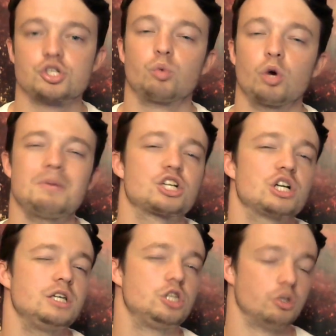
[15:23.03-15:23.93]
So what I'm
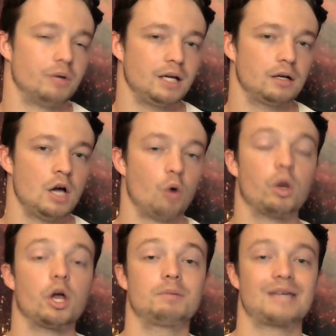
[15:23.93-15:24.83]
actually doing
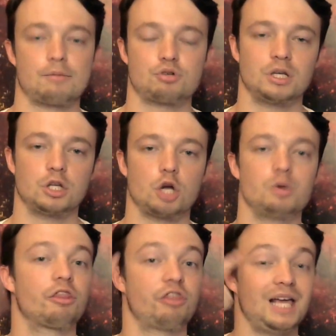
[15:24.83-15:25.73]
when I'm capturing the
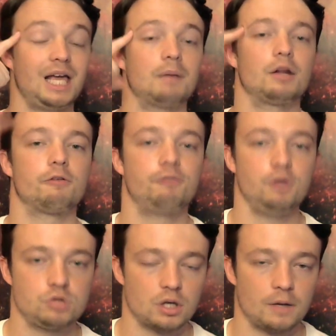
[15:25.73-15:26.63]
note and thinking about the
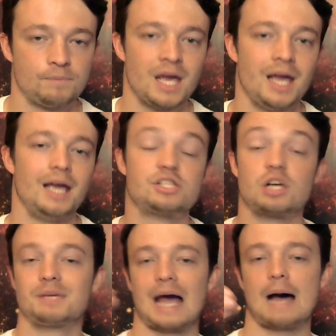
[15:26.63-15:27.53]
future
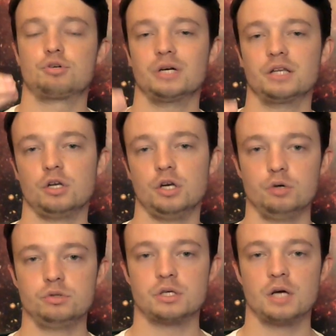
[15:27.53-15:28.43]
is I'm capturing the
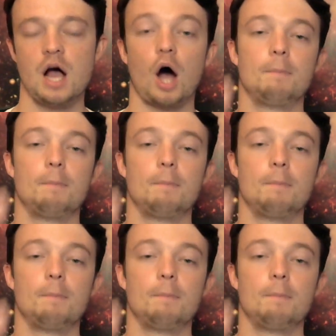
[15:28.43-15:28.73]
note,